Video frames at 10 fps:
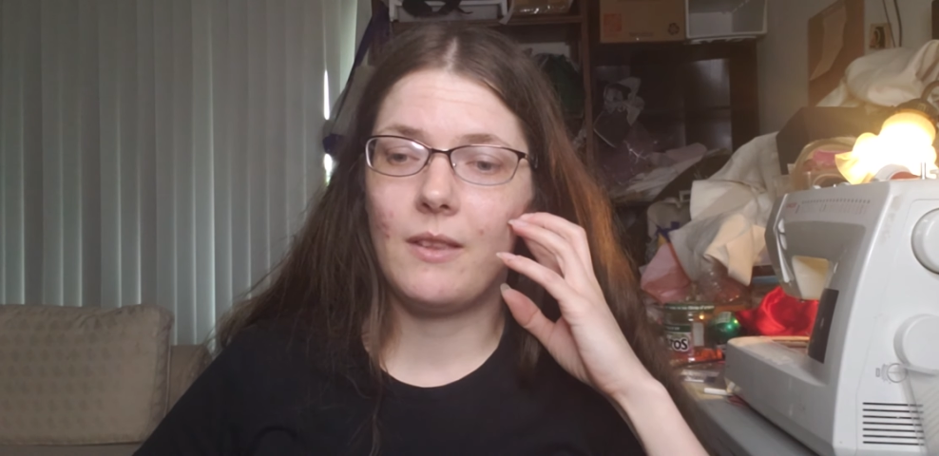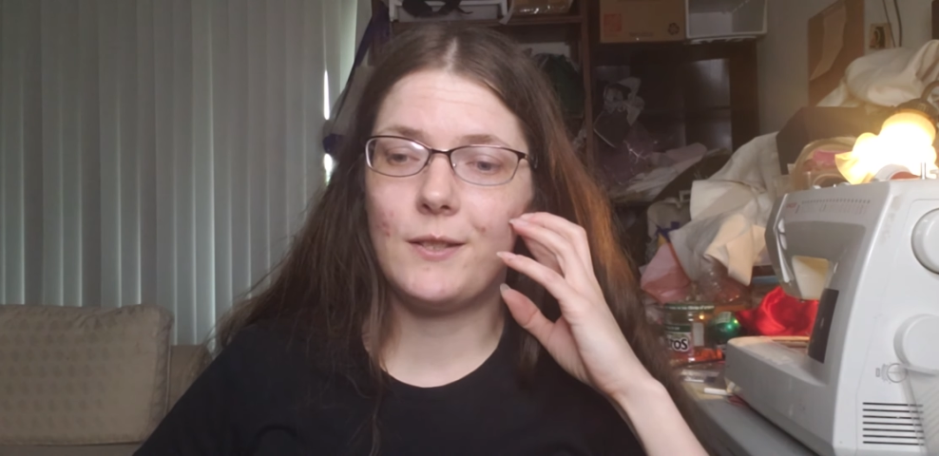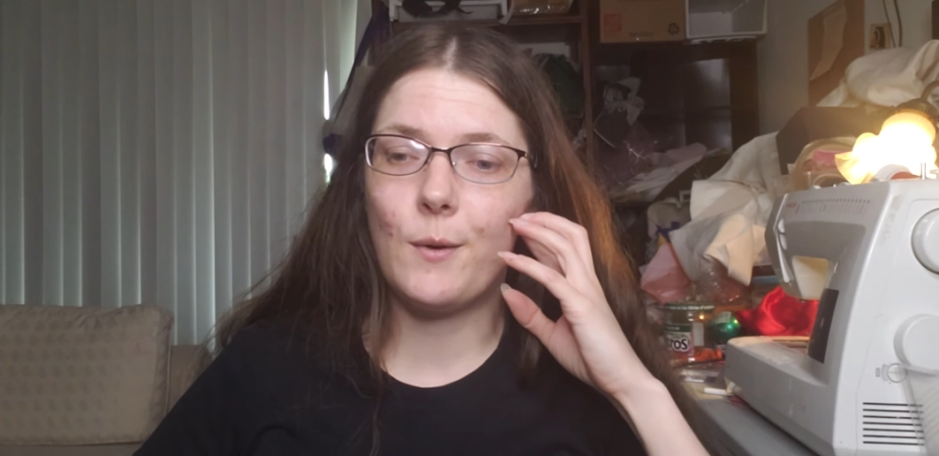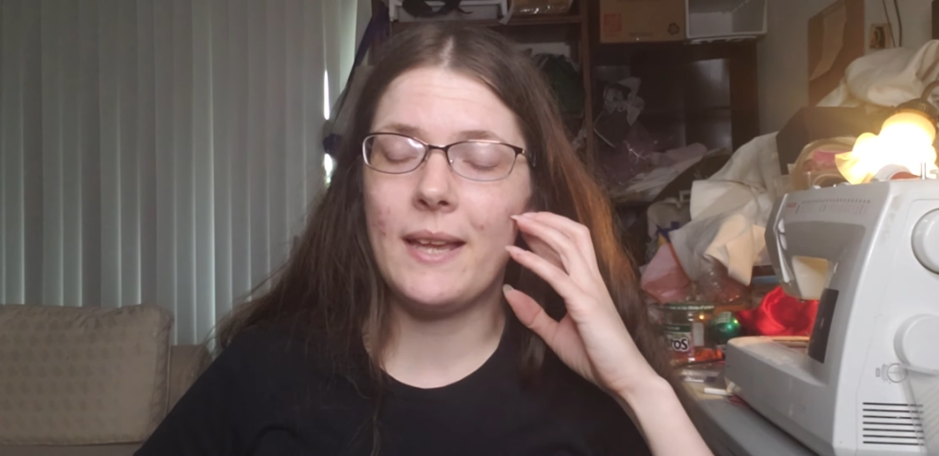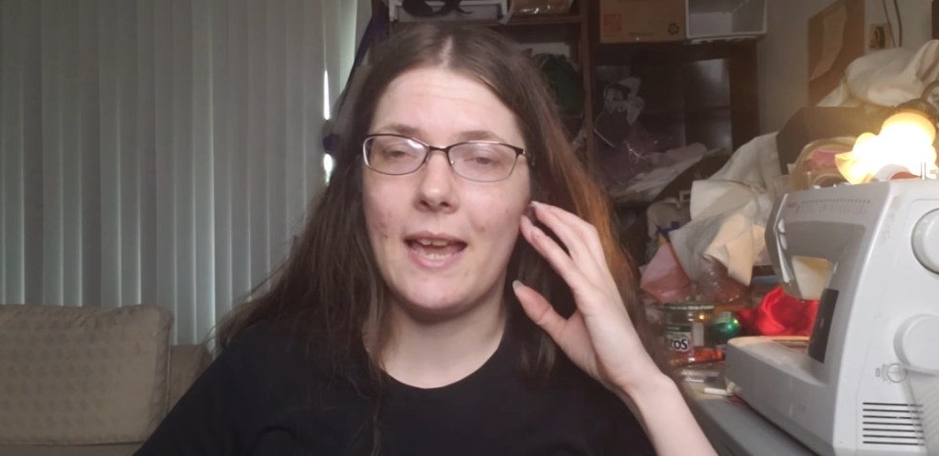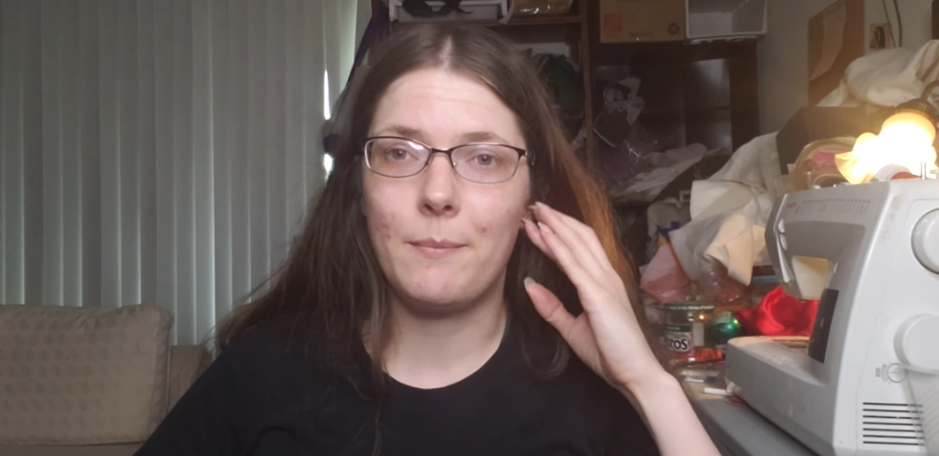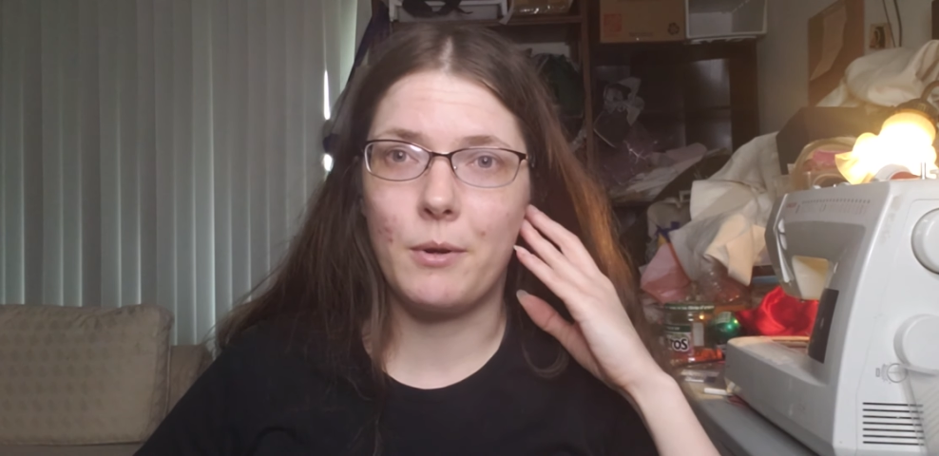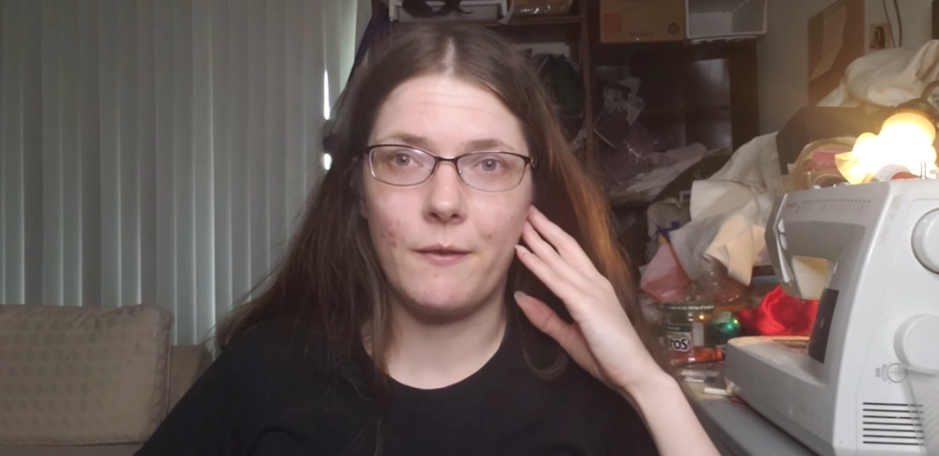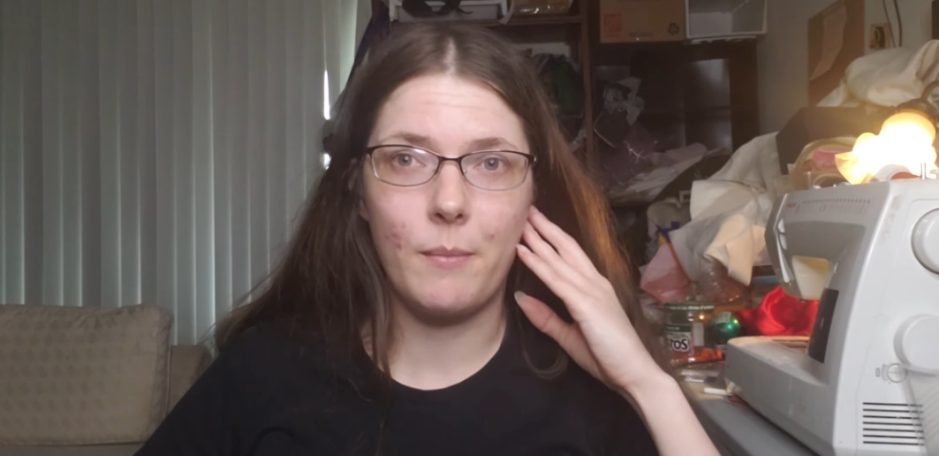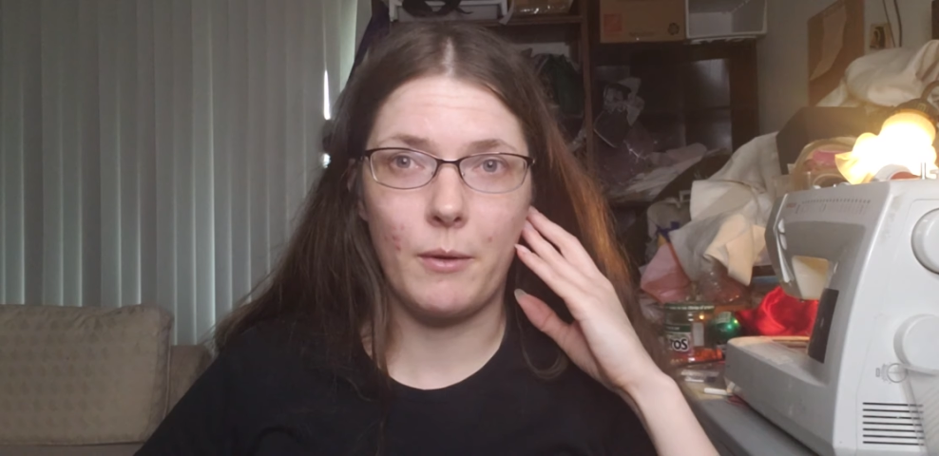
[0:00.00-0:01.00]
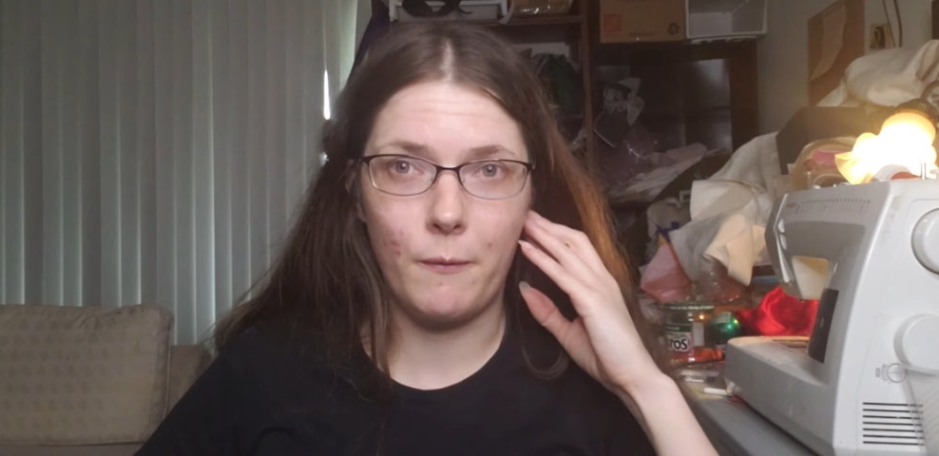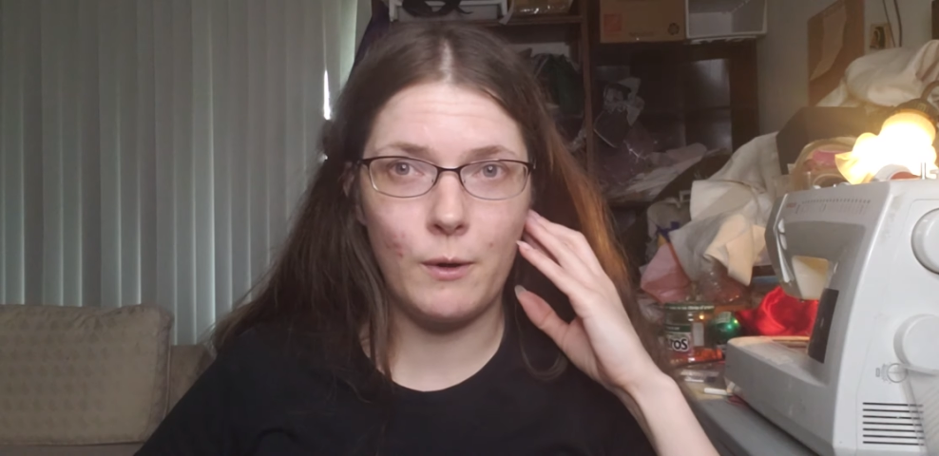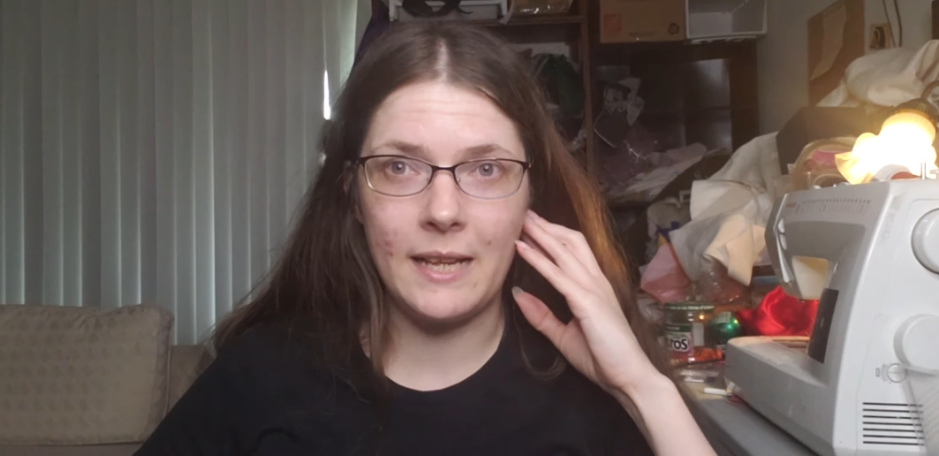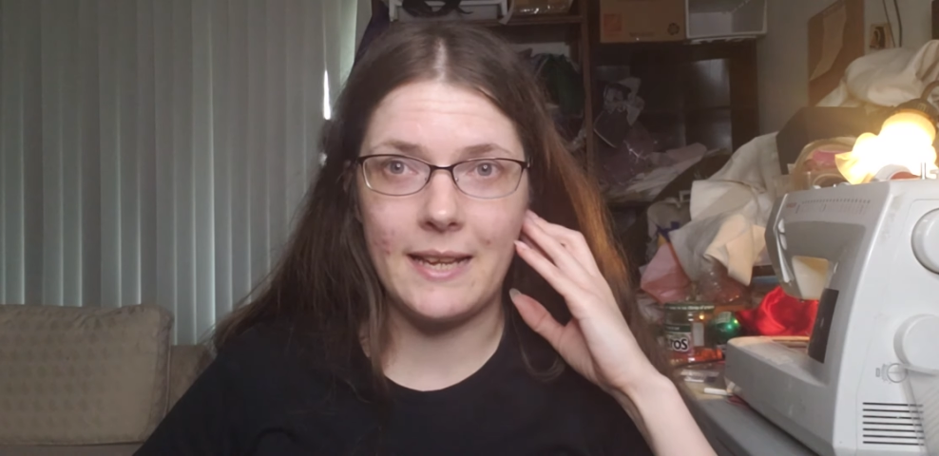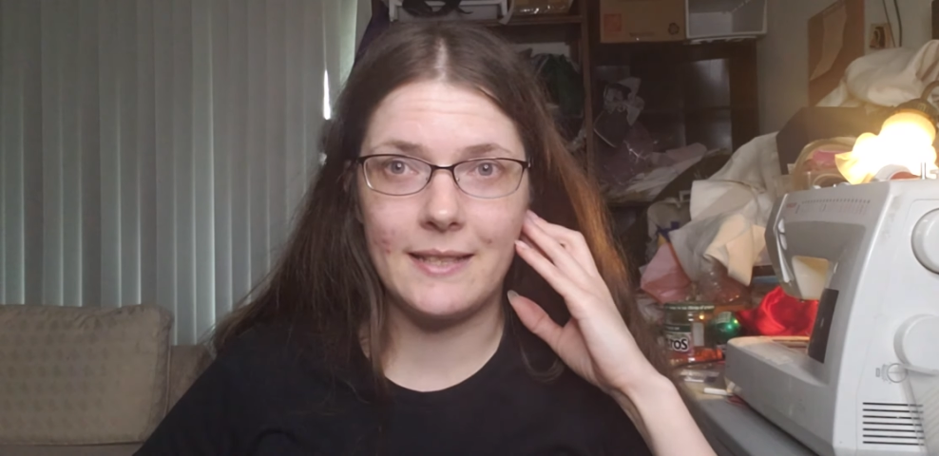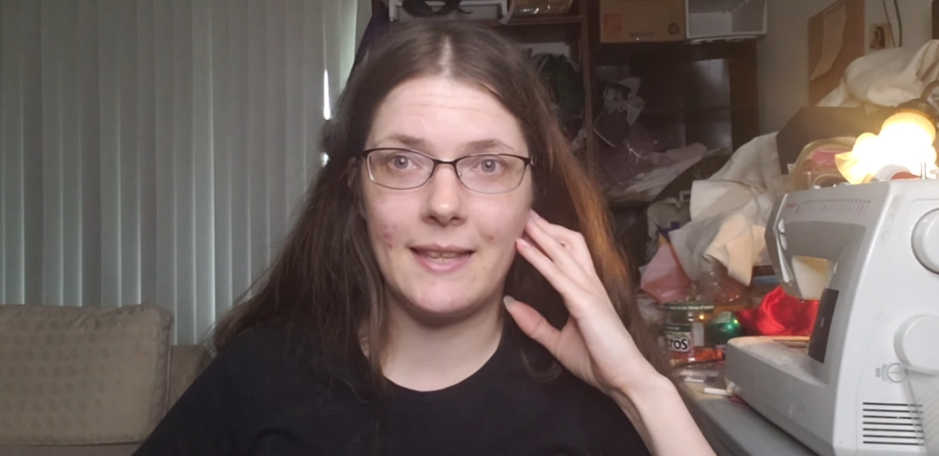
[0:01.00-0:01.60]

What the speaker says: sewing handbook from the 40s